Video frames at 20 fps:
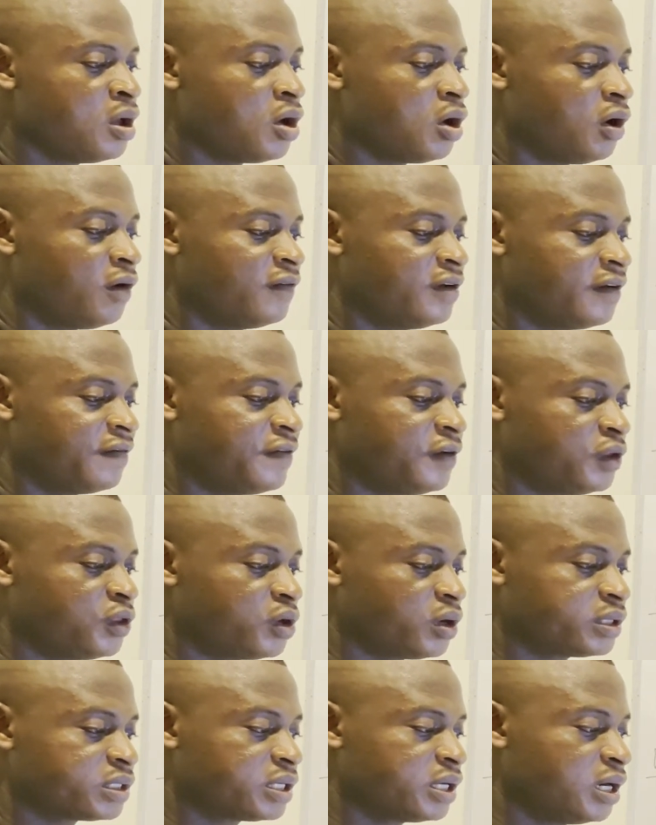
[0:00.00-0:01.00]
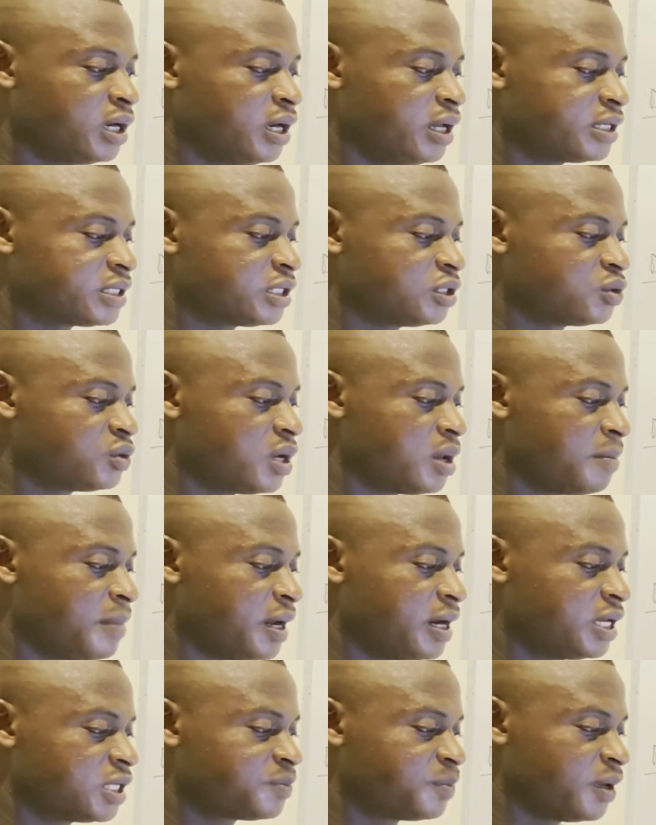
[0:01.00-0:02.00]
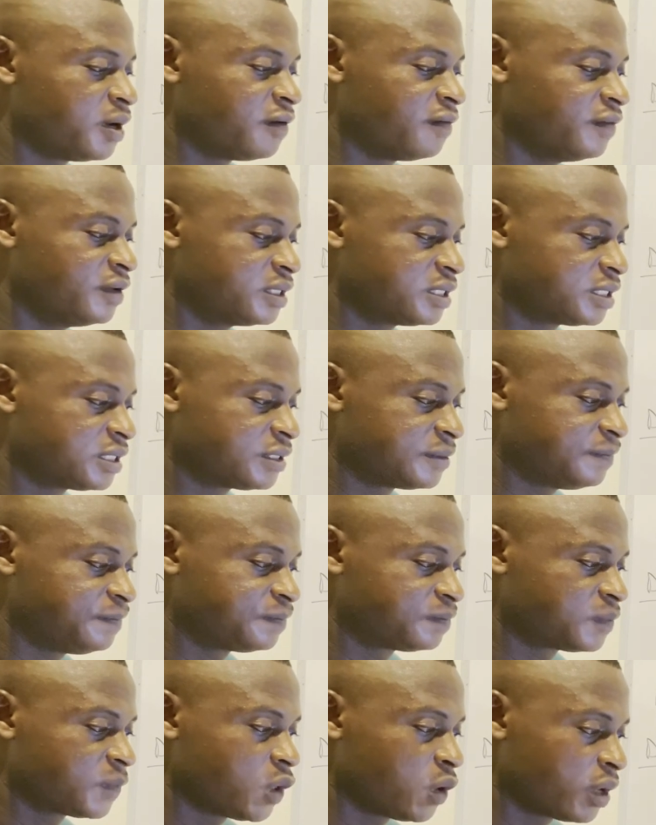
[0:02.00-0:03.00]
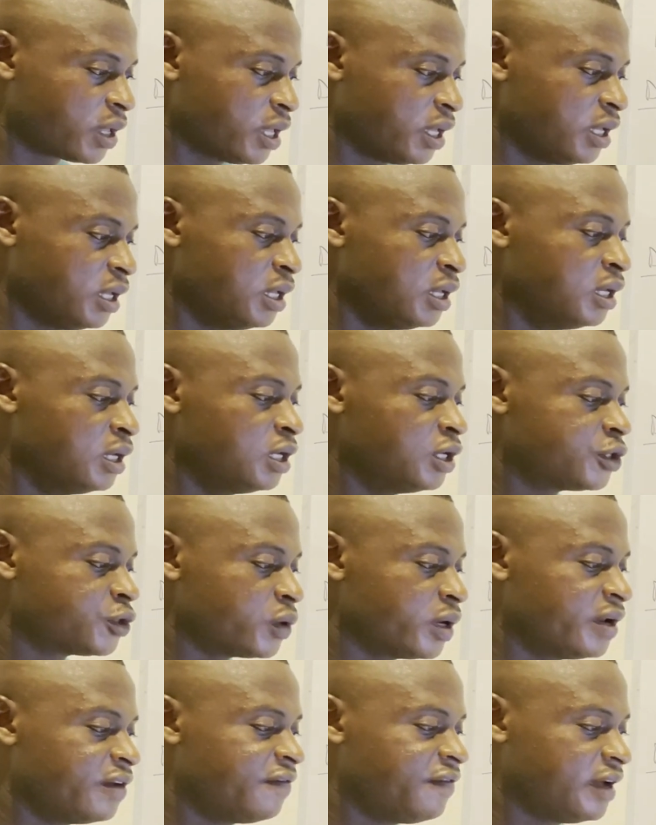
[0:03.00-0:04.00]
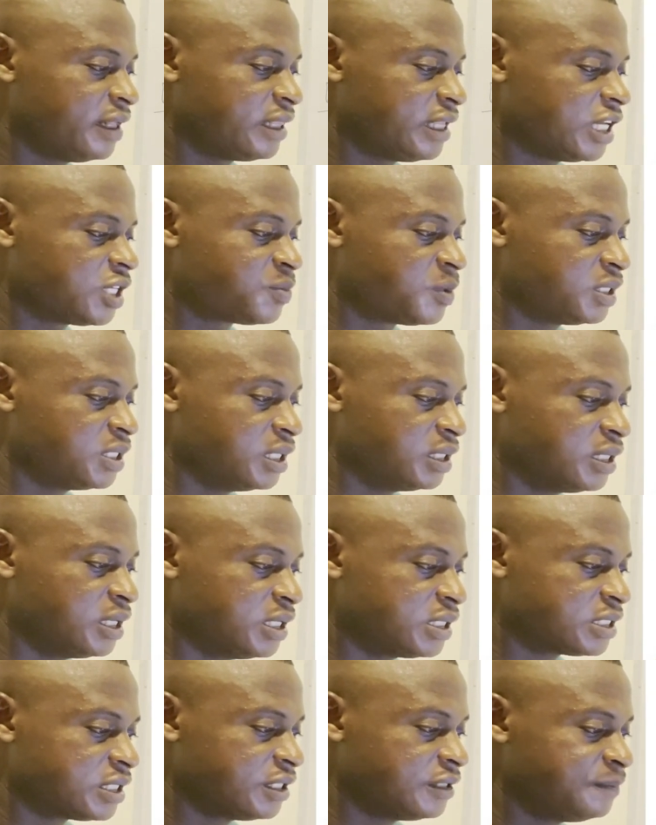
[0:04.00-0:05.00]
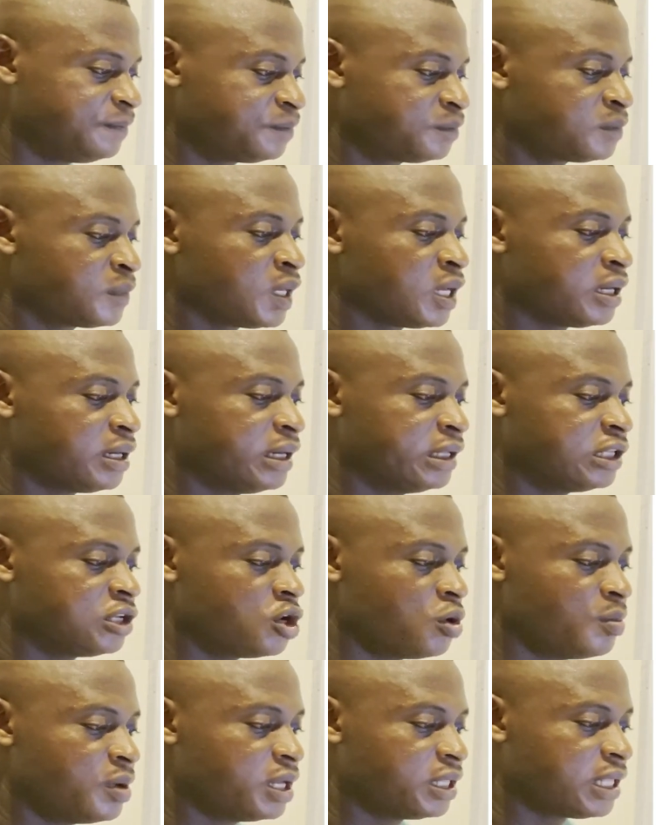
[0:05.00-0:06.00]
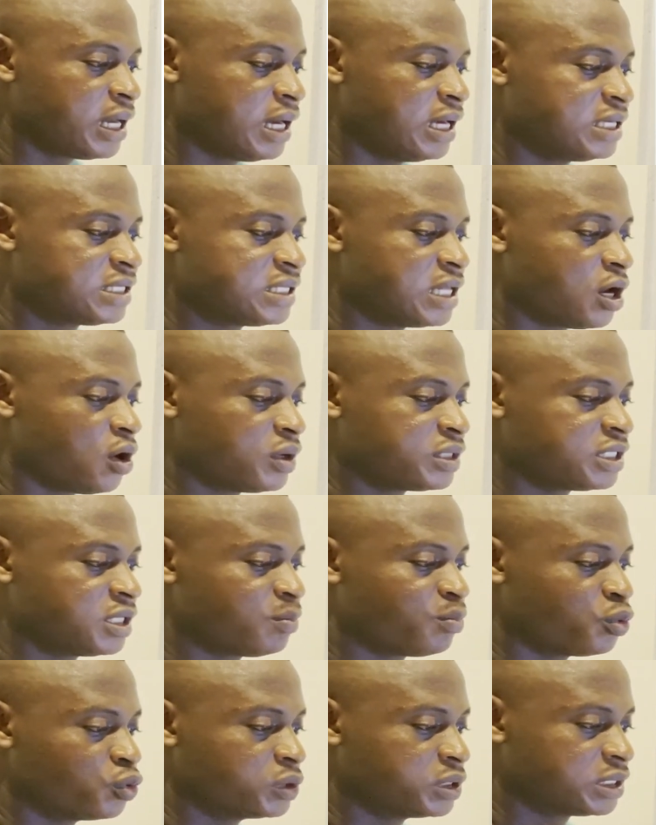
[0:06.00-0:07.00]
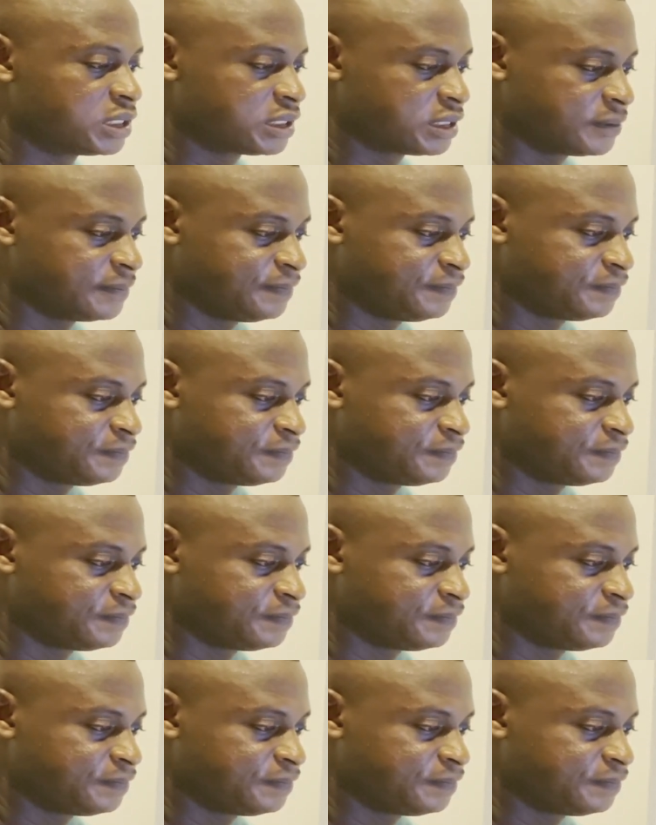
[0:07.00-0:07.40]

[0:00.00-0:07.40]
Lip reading: of the fetus in relation to the mother's pelvis. Okay. So in vectors presentation, the denominator is the occiput.